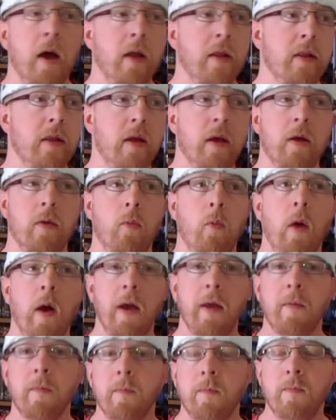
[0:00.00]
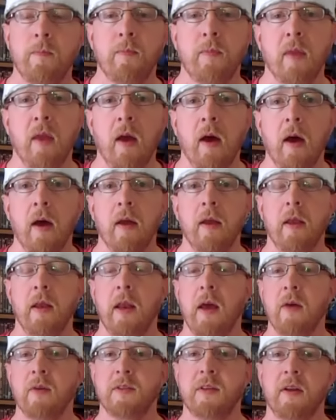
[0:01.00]
Leon White. He
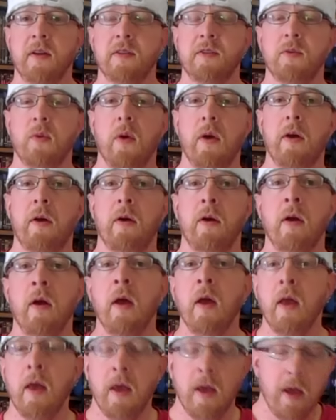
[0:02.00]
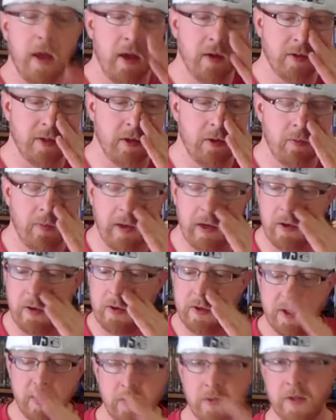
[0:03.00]
announced on his Twitter it was either Monday
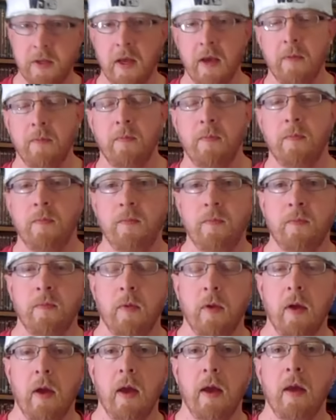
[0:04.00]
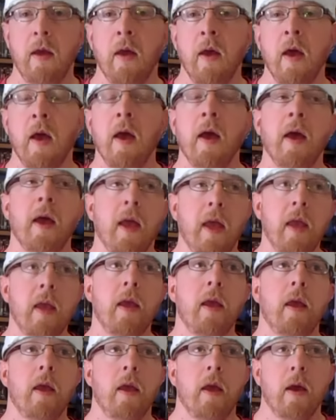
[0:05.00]
or Tuesday. Okay,
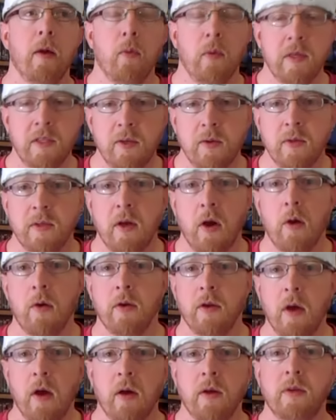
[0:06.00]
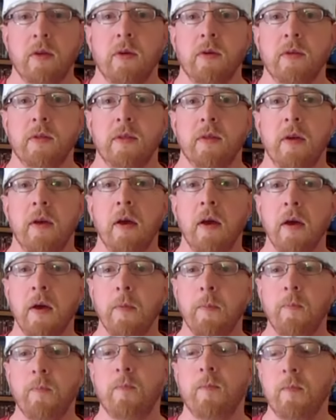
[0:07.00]
he went to his heart doctors.
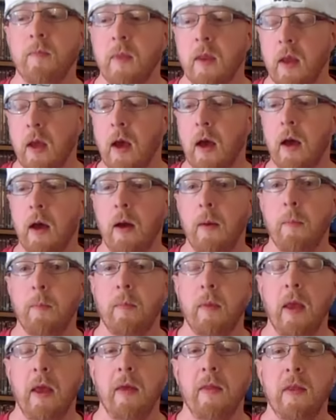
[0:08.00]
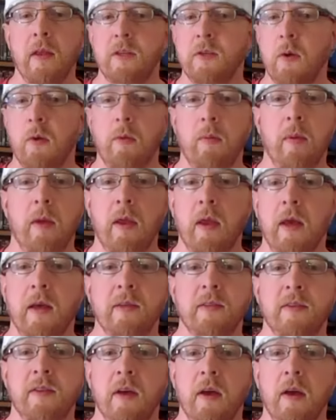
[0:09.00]
And they told him he
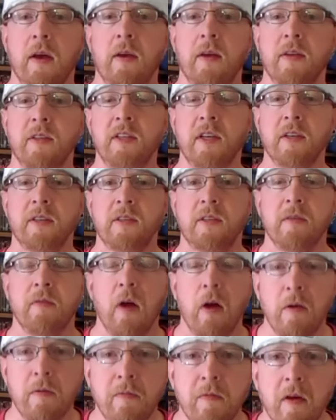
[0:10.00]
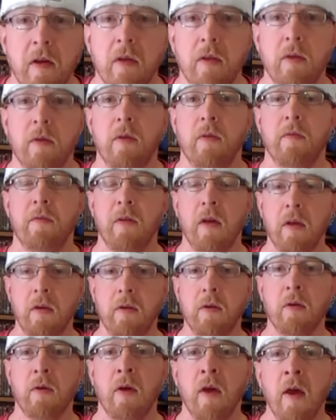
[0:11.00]
has congestive heart
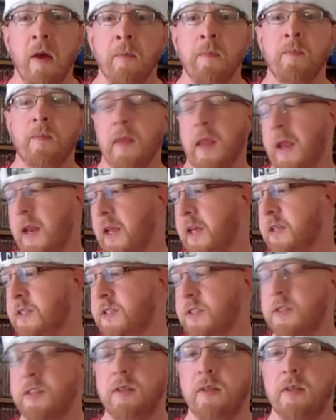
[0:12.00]
failure, and he has